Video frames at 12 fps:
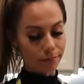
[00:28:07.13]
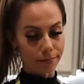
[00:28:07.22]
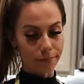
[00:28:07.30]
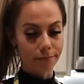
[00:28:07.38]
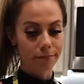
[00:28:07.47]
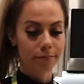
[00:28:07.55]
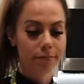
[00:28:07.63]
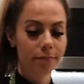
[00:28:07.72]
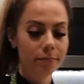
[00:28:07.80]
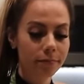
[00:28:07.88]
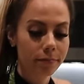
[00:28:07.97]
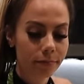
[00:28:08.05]

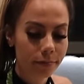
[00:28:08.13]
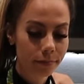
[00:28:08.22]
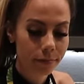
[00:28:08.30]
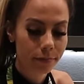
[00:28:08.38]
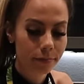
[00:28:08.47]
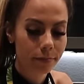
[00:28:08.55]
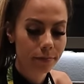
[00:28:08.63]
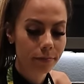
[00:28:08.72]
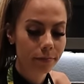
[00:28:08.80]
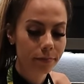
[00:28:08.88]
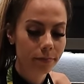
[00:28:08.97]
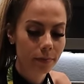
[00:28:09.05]

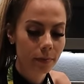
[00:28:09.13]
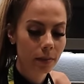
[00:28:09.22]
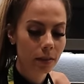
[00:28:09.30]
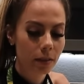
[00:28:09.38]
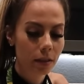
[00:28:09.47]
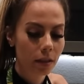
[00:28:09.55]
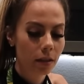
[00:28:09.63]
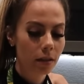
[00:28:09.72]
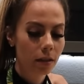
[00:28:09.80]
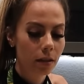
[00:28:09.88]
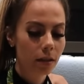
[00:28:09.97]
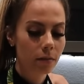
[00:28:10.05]

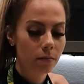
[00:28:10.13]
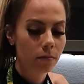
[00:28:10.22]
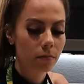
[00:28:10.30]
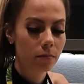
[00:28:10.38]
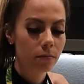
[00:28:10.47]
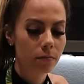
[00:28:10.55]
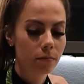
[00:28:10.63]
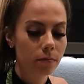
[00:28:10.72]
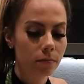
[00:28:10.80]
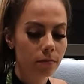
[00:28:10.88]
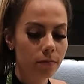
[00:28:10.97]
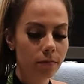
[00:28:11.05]

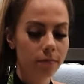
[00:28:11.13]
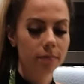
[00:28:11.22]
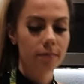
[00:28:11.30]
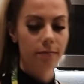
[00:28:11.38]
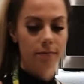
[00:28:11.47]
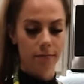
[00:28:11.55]
No one is speaking in this clip.